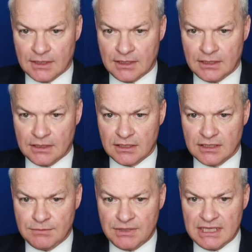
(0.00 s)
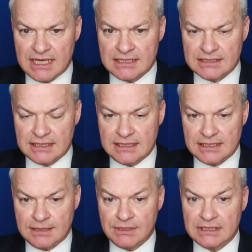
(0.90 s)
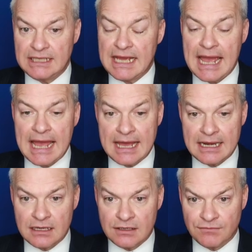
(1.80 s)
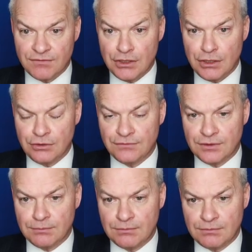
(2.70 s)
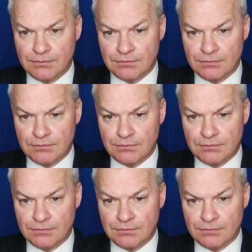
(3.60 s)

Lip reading: And I could keep ENT, keeping the N for novum,